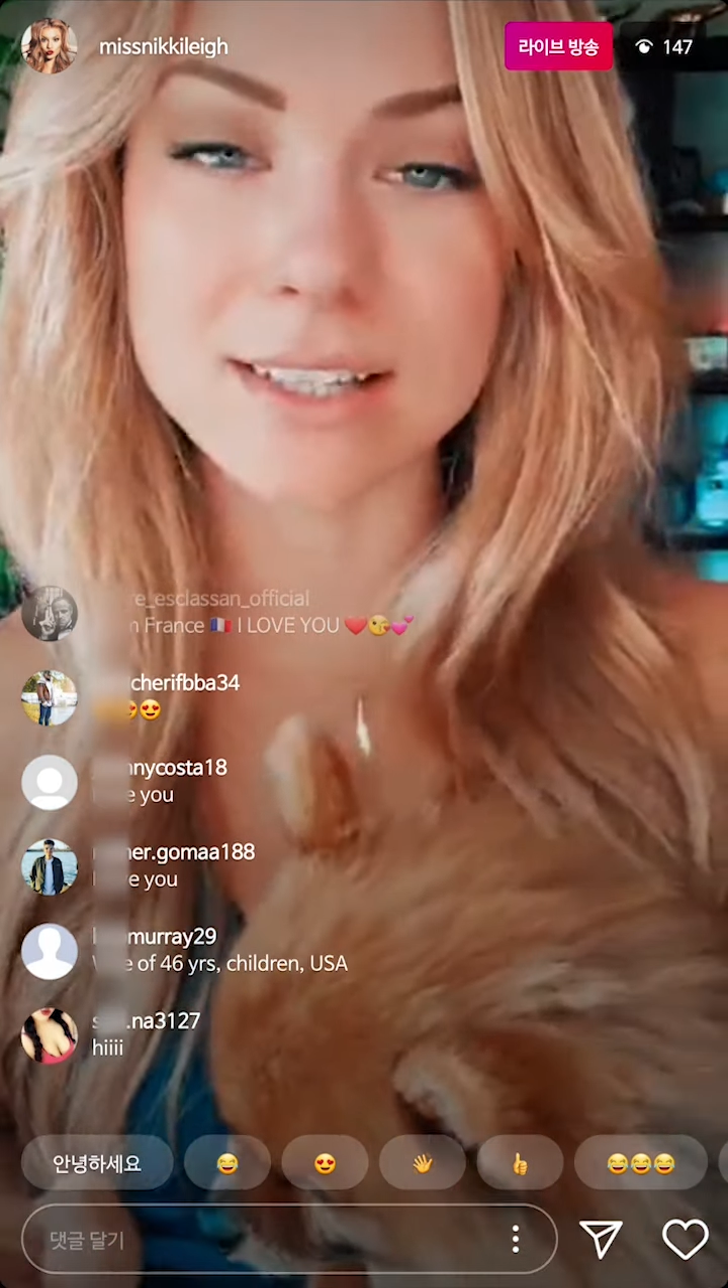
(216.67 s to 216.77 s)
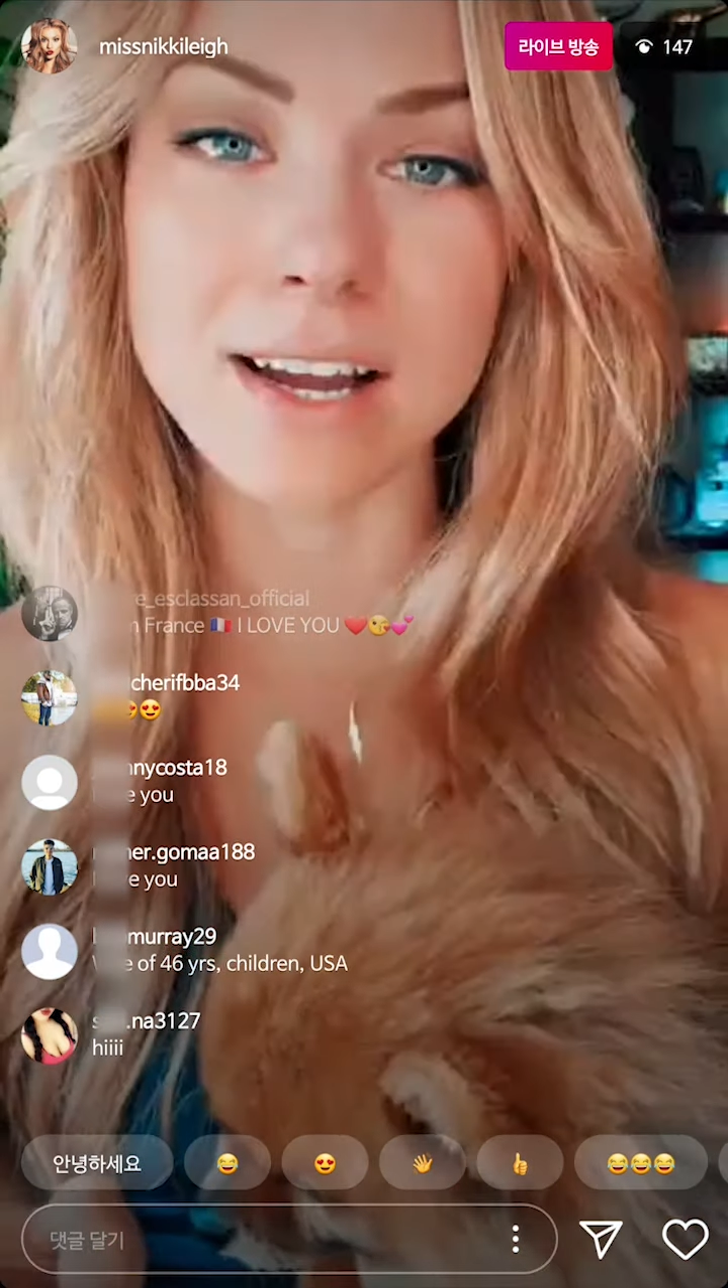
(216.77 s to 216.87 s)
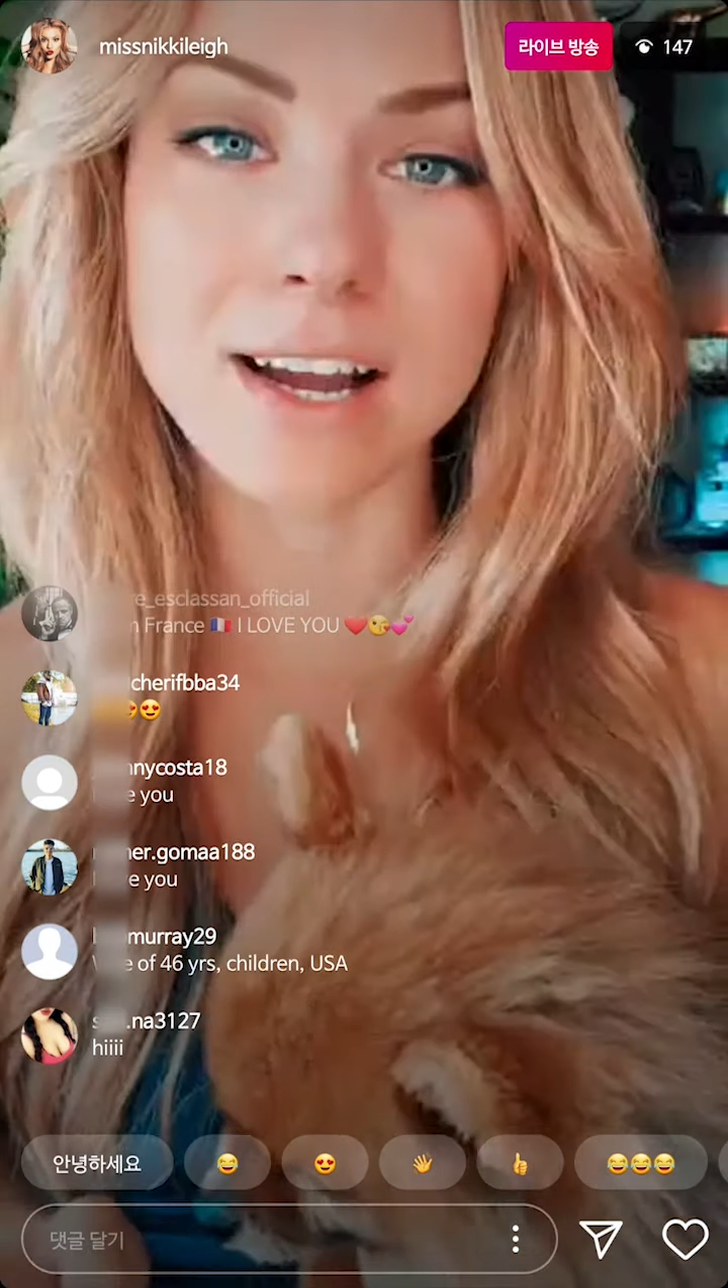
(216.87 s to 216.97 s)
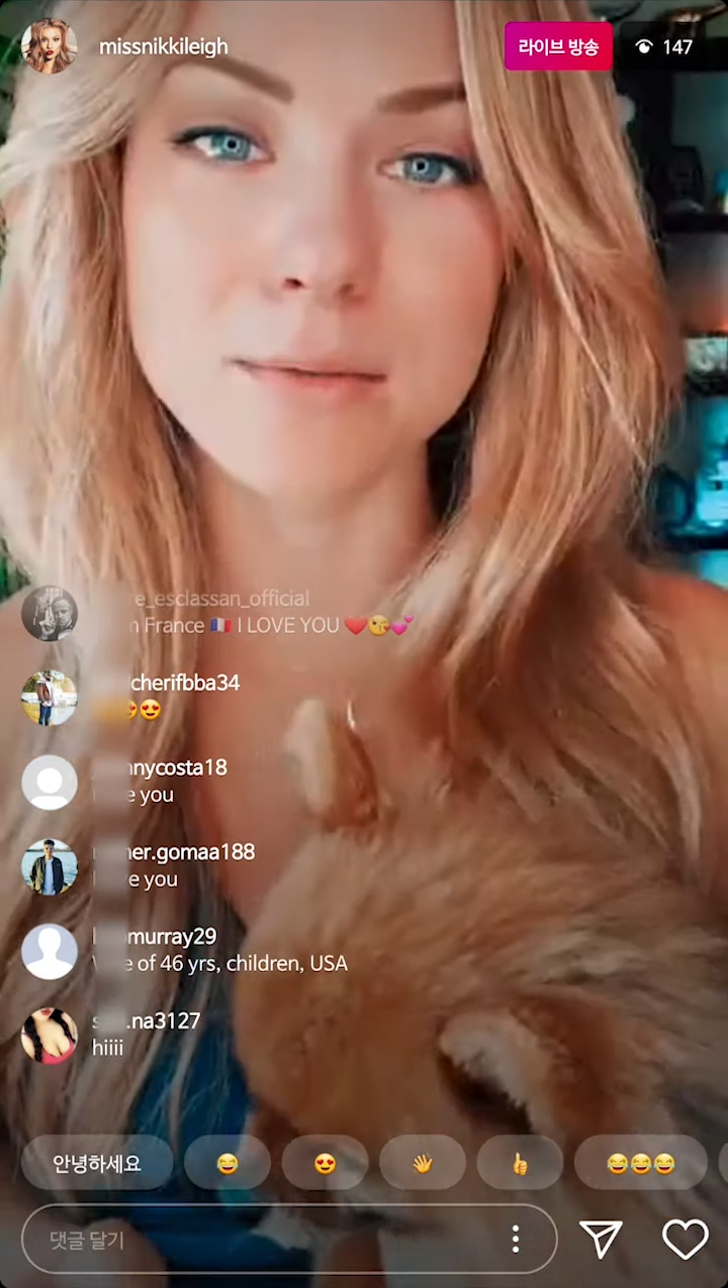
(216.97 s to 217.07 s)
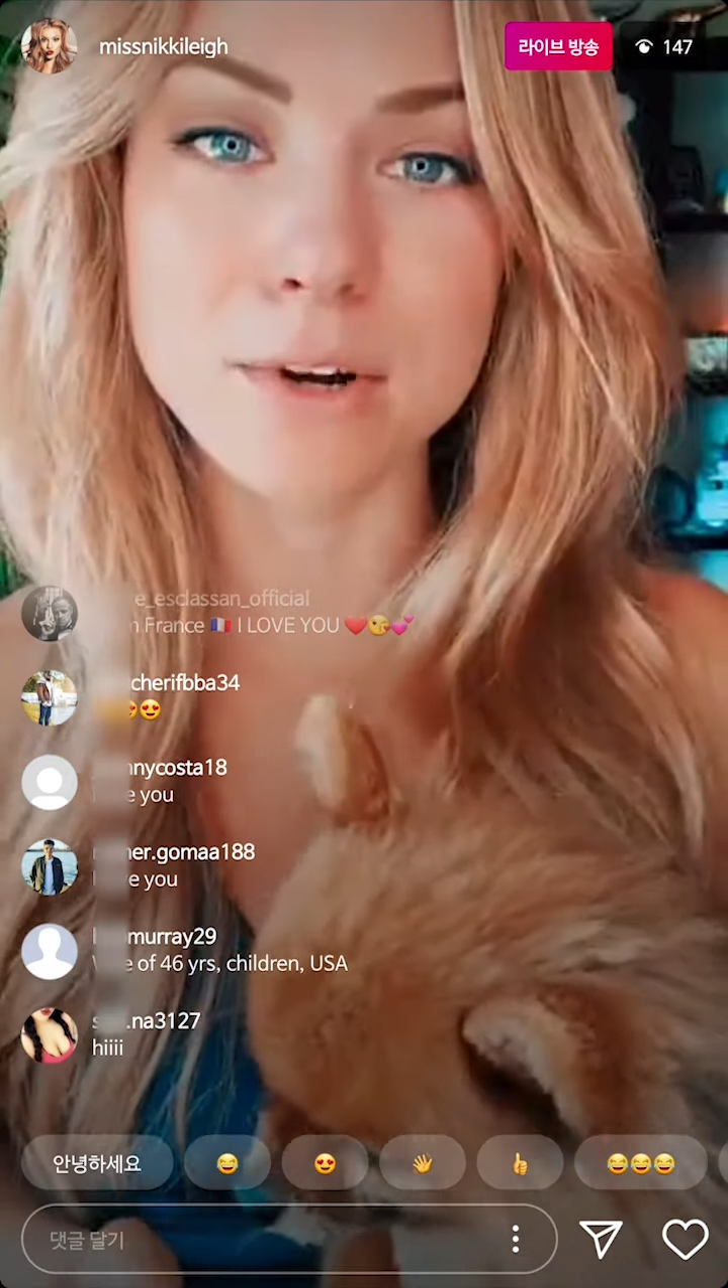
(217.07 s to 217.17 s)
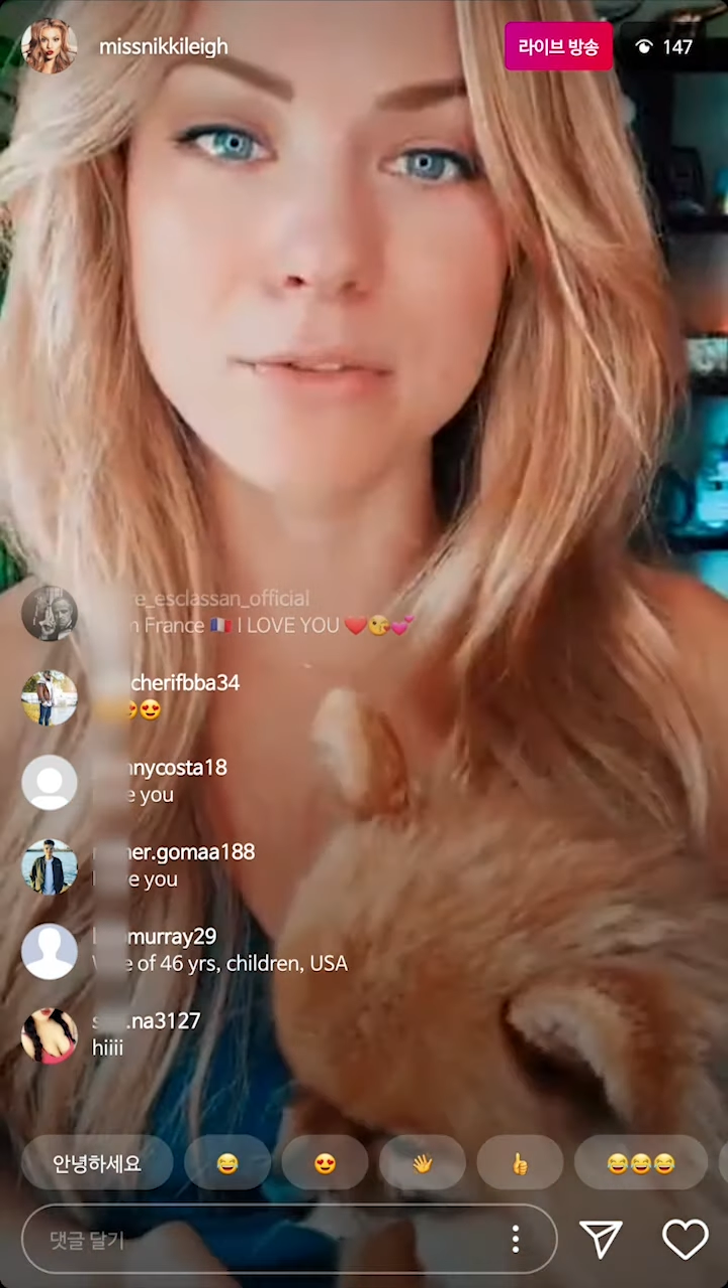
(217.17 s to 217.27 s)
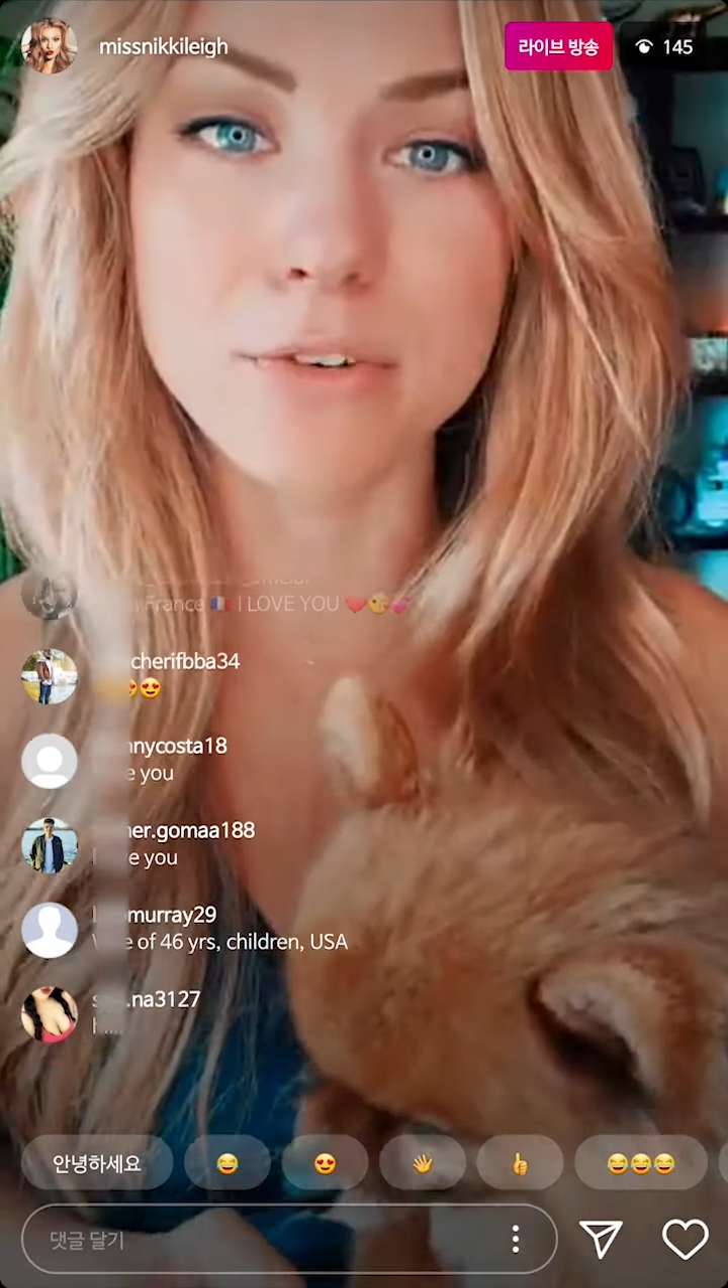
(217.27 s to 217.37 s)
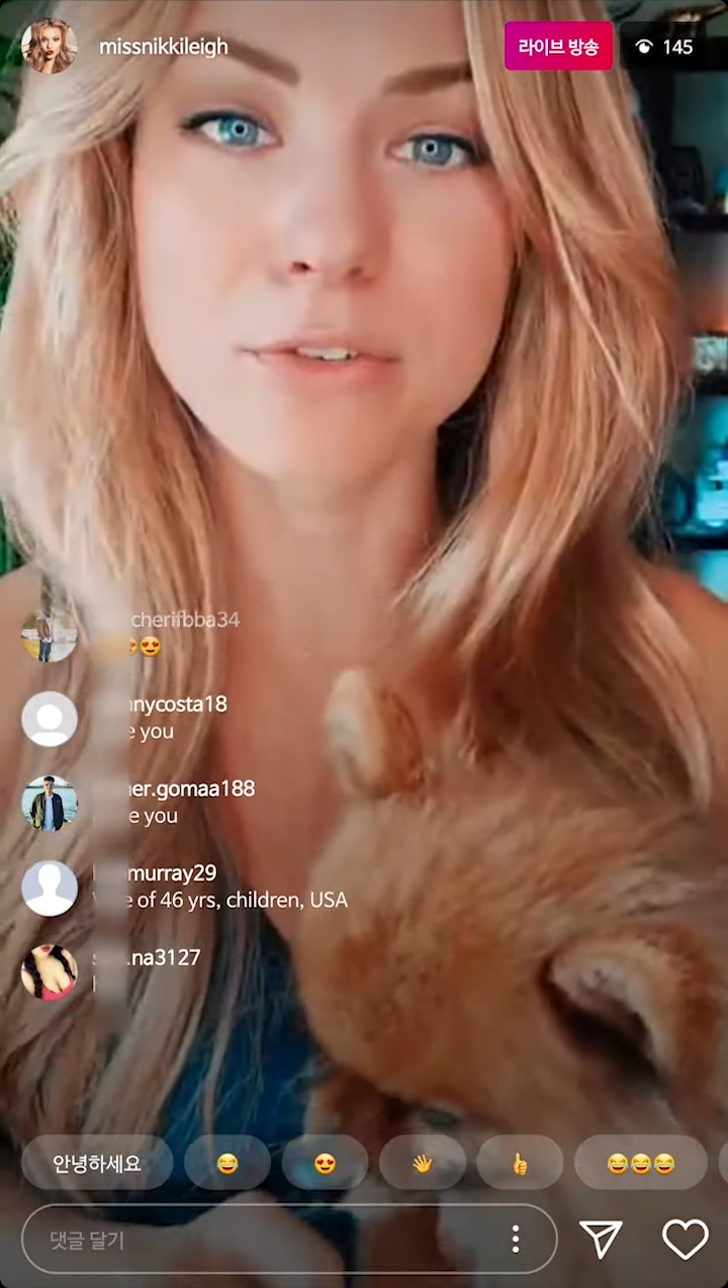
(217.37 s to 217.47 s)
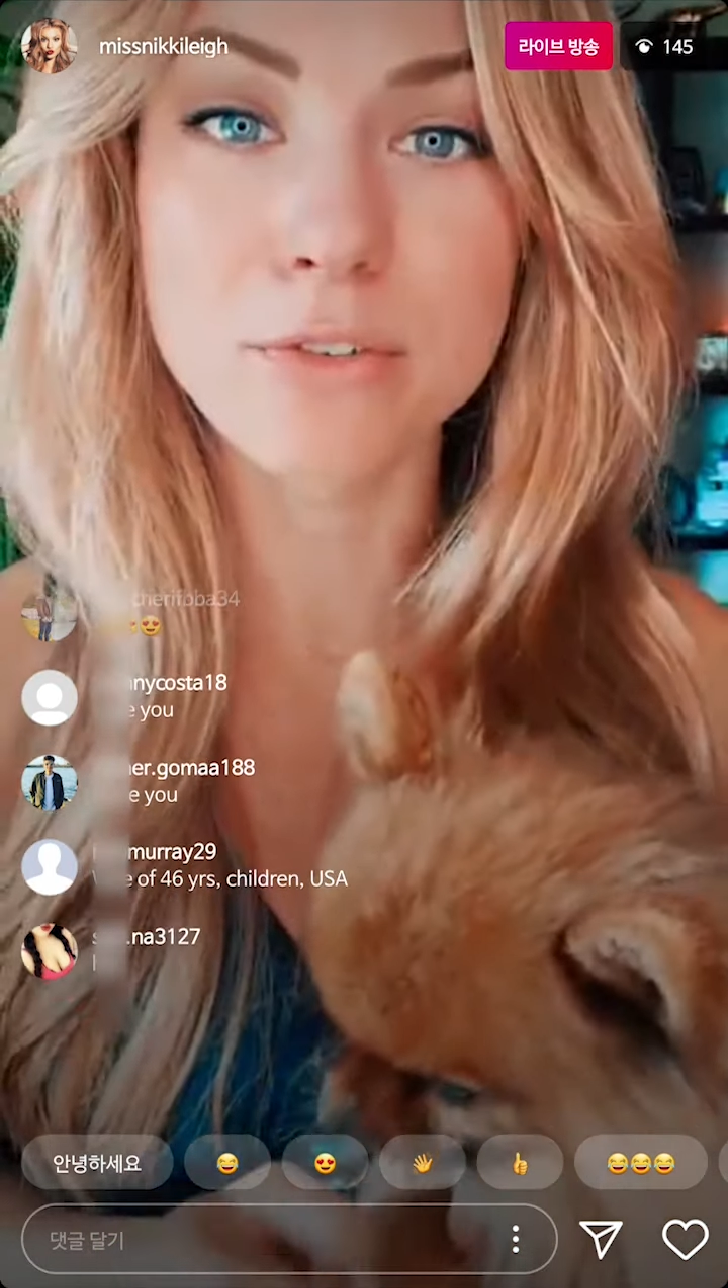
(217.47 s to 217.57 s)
that I'm grateful